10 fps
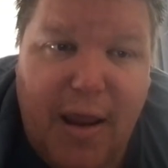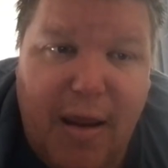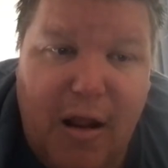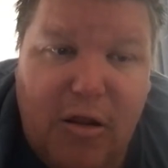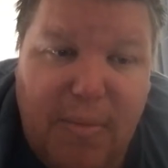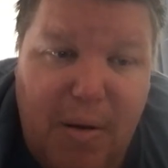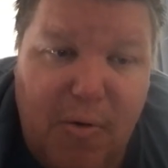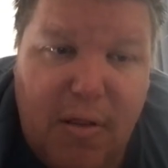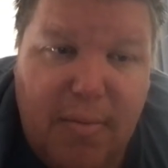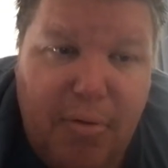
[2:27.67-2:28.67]
it's going to be
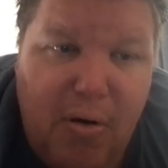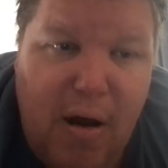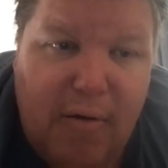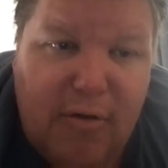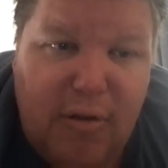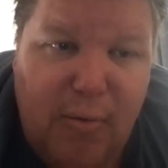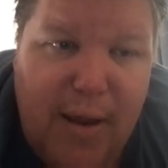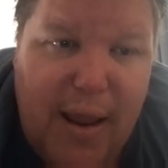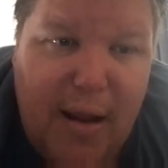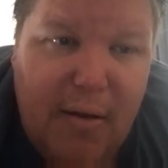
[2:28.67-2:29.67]
one of the blowouts of the
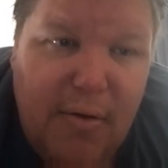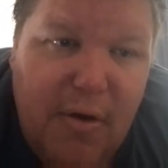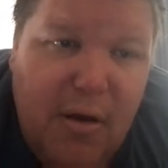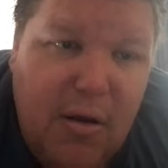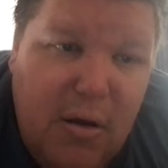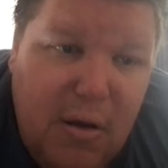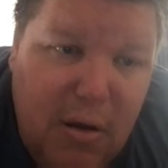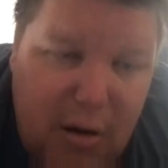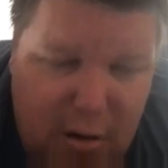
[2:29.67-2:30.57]
week. You